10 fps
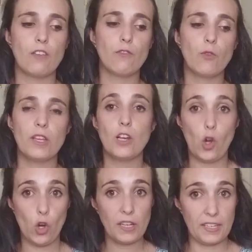we
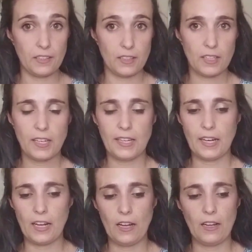log in
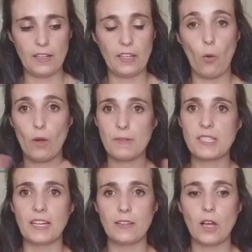a
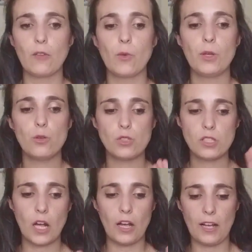website and we use
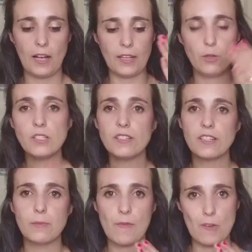a
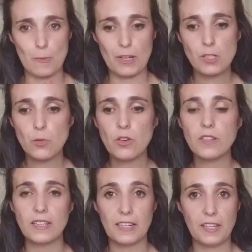username and a password,
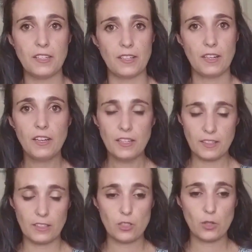the layer
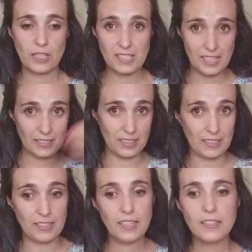that is gonna check that
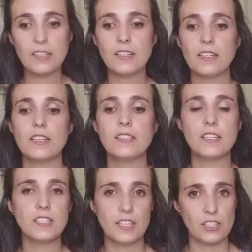data is the
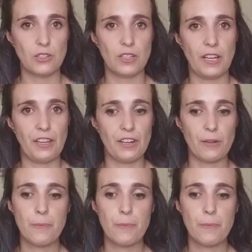session layer.